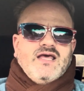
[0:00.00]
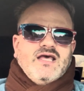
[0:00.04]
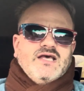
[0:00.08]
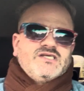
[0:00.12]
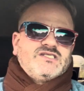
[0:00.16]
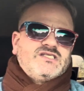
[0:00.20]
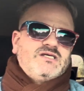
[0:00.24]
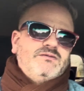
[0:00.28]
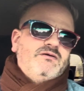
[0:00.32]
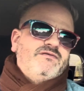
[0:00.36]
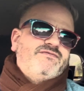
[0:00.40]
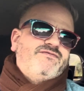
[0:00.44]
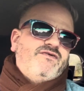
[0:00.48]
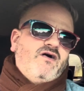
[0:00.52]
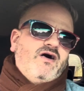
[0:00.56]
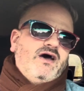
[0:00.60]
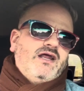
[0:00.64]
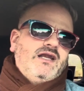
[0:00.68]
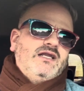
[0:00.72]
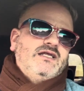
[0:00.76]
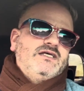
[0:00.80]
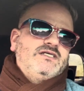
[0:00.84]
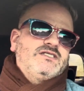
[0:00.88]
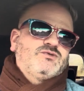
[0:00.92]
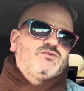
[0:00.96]

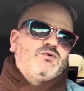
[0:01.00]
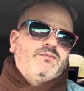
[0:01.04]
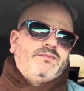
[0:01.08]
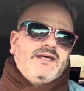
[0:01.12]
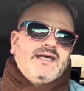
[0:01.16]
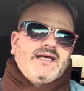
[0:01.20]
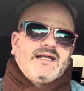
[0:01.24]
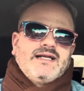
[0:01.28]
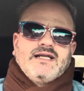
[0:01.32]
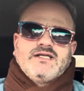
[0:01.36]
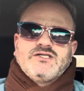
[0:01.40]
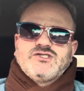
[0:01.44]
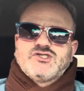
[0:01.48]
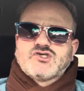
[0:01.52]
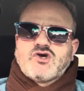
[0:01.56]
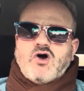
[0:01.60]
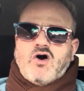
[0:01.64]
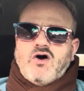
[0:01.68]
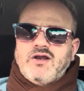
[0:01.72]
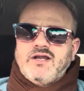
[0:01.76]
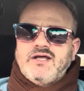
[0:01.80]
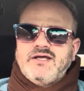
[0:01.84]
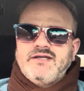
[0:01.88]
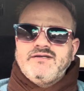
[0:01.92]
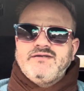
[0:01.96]
Semi-finalists would be
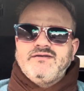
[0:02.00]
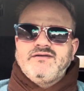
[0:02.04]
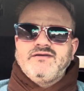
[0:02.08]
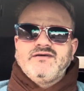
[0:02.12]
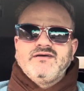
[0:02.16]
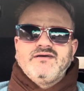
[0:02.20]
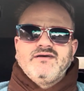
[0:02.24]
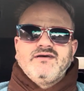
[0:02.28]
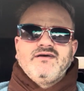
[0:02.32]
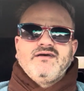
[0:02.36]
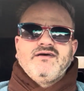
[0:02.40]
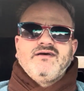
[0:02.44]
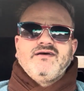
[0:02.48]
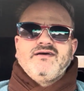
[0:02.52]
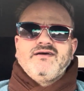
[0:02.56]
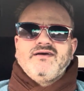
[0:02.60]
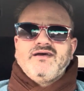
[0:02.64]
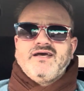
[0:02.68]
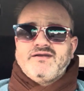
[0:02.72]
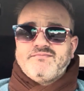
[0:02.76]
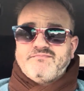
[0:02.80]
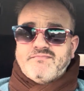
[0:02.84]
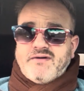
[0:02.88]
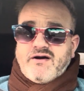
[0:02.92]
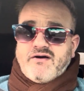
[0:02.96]
England-Scotland
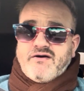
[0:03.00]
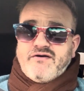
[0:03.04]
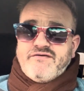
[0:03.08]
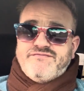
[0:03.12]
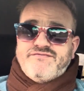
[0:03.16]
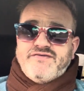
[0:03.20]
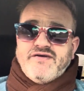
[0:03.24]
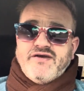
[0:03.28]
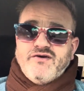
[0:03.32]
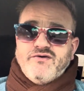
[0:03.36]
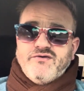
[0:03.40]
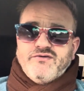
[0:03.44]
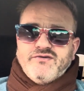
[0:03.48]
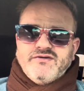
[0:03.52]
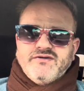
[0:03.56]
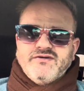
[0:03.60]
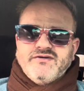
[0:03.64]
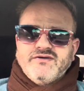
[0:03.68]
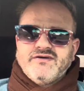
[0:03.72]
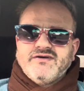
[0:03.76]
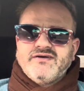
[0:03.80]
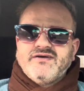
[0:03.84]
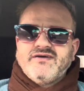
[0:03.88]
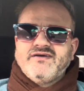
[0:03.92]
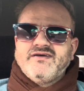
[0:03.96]
at Murrayfield,
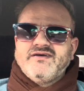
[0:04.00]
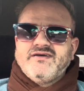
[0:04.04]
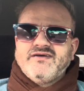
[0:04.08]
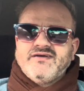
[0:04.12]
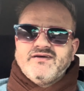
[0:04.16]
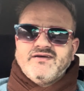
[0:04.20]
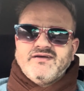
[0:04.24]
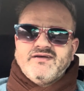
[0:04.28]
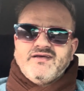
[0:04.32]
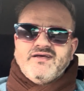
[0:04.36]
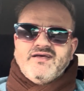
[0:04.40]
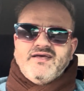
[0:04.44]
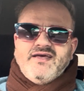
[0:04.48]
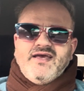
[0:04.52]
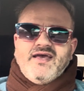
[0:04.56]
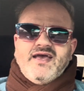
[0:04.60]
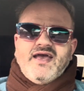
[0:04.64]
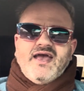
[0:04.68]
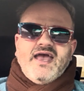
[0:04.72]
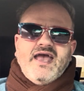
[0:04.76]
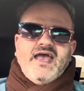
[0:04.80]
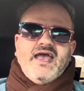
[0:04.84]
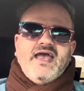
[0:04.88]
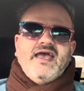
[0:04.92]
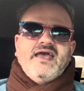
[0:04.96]

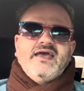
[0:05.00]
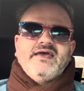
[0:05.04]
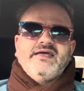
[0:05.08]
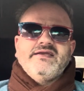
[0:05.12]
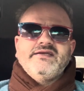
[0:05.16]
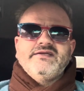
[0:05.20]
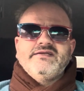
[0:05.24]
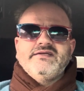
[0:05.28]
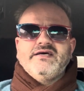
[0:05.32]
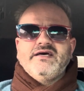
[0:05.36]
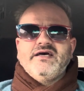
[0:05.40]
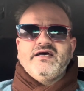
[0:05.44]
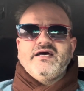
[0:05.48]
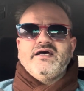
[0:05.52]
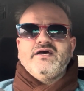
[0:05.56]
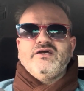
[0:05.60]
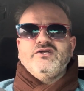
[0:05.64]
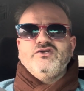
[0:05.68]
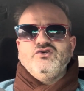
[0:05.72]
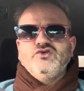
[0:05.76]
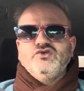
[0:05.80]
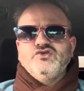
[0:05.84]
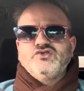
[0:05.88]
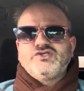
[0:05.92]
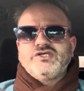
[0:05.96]
and
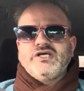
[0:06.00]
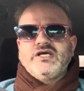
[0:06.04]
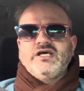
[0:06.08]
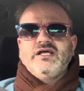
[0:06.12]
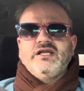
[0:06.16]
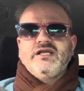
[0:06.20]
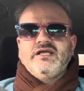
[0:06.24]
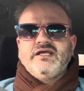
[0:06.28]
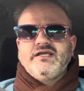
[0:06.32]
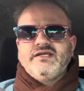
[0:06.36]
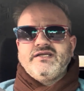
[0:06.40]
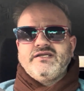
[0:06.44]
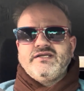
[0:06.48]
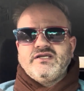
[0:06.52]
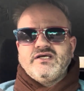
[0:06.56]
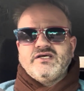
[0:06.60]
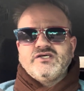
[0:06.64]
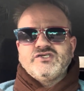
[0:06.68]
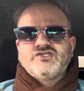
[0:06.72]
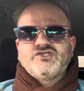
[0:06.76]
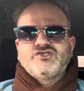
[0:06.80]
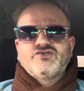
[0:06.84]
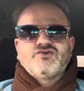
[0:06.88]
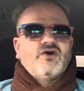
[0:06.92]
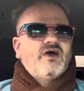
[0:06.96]
New
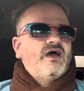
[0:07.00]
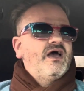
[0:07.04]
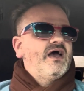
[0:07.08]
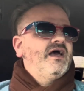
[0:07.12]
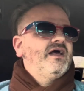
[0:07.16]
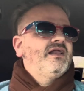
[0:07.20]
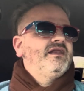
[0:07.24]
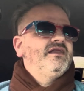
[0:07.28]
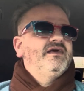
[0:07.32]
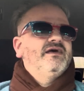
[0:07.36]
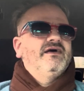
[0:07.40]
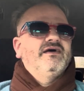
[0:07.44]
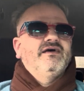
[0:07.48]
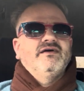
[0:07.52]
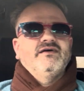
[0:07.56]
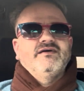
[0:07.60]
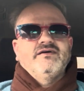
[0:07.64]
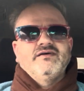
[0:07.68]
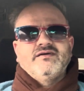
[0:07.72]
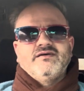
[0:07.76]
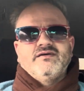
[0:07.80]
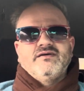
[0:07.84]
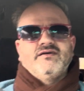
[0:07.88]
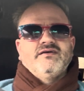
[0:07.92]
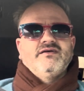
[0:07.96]
Zealand-Australia
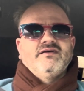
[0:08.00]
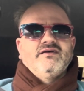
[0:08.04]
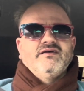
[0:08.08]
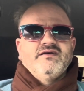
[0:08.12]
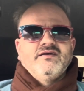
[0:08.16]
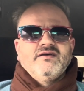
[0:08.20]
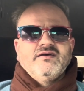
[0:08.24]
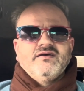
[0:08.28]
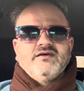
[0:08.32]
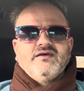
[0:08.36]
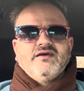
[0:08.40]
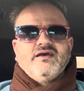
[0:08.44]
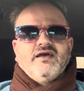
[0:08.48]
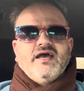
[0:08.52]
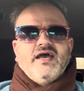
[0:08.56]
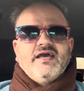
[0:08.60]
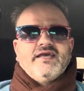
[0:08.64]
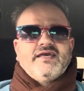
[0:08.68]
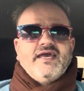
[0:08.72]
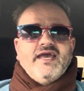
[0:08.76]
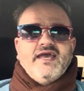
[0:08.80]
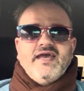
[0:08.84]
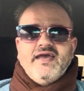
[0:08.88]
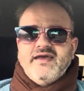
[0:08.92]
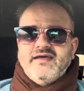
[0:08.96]

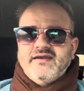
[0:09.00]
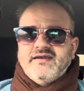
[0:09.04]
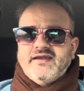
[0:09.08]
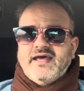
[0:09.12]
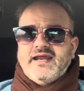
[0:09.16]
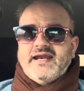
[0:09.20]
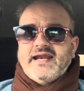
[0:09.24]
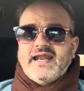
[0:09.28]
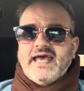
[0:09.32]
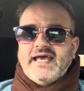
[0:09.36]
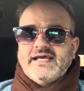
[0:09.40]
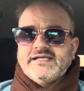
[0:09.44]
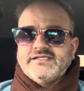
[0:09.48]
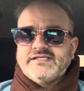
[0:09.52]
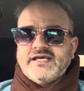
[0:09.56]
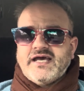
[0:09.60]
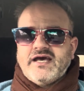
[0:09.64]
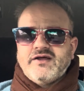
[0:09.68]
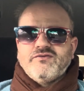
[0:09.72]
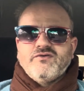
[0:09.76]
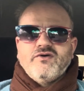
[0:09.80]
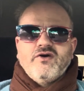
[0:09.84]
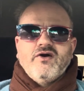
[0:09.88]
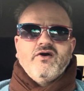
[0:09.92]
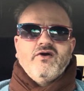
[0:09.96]
again at
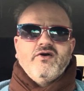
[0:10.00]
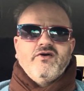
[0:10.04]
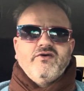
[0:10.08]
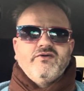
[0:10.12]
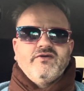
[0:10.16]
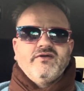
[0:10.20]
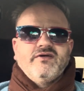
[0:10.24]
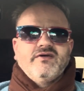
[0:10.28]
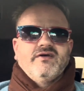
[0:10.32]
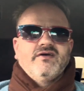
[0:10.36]
Lansdowne Road.